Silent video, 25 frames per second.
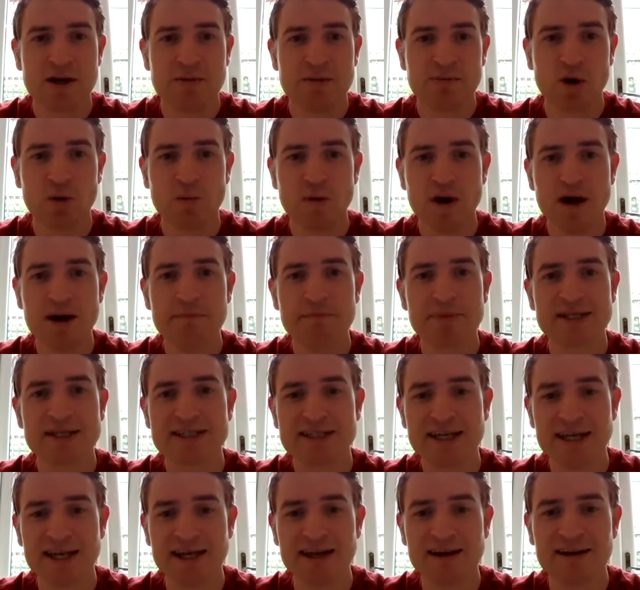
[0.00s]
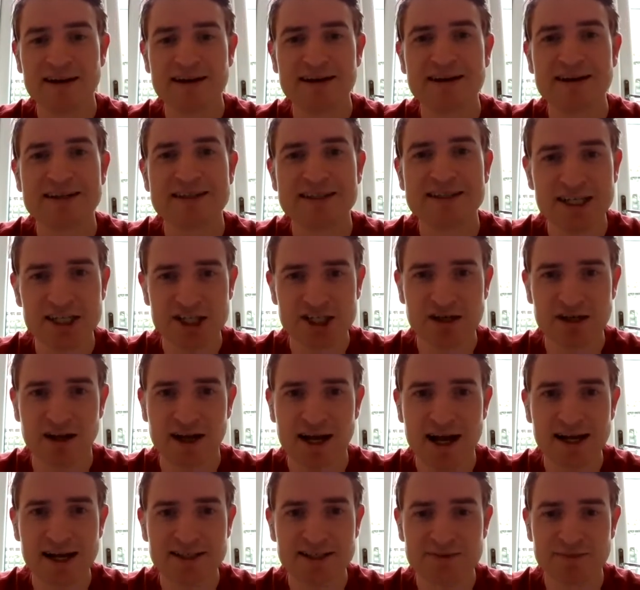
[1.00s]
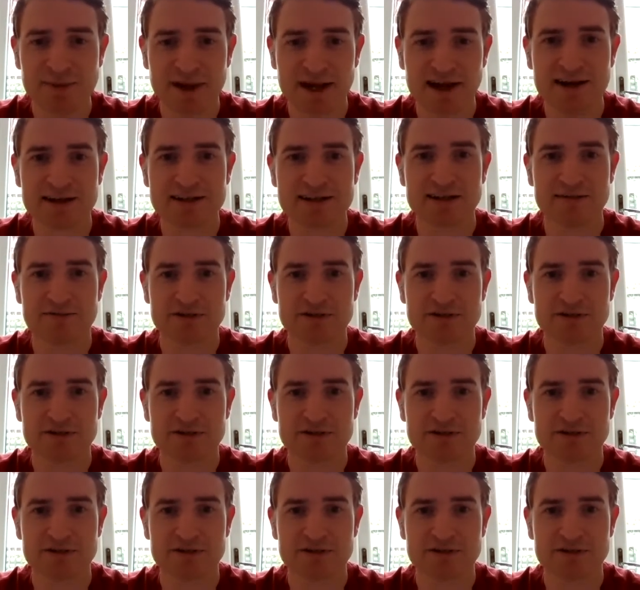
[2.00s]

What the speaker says: But one particular additional aspect